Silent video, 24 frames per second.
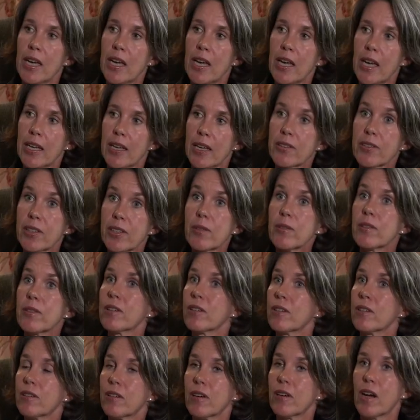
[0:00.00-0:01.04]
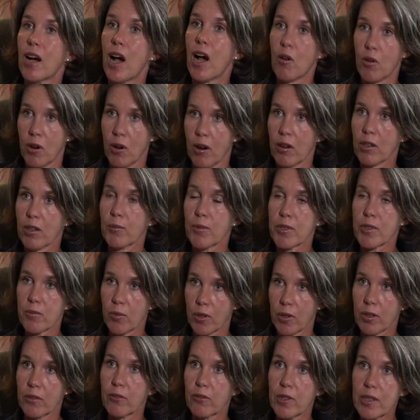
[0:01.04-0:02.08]
And I think our arguments
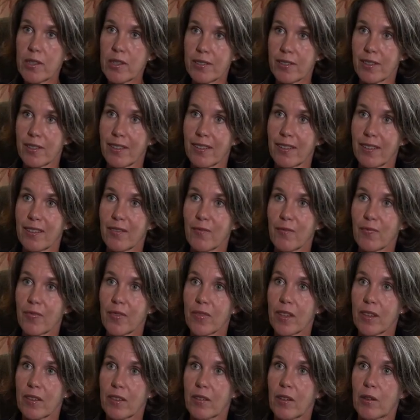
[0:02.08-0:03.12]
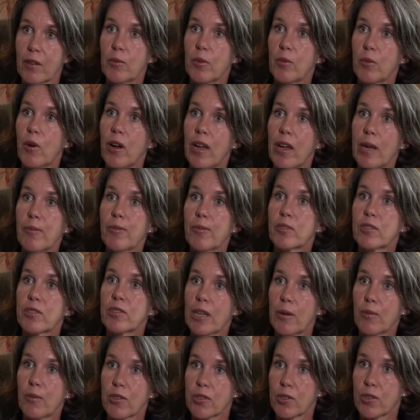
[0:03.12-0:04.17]
were convincing, that we were able to
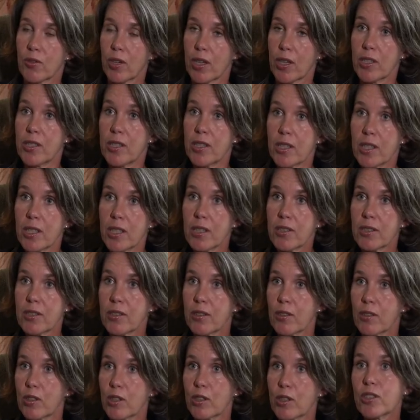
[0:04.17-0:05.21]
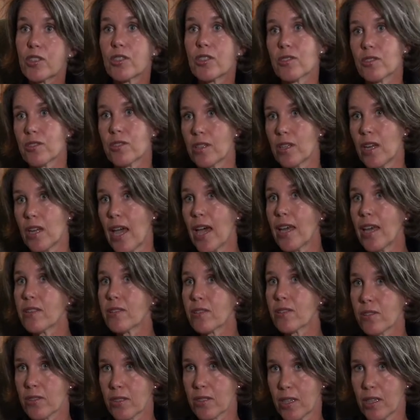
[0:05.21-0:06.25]
demonstrate need, urgency, and
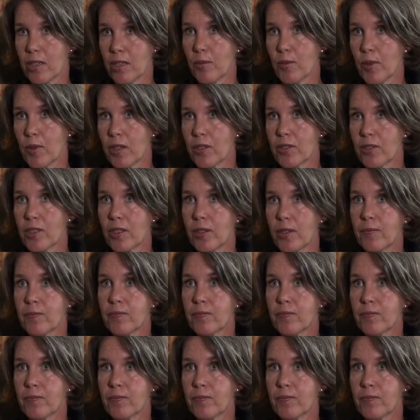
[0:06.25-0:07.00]
sustainability.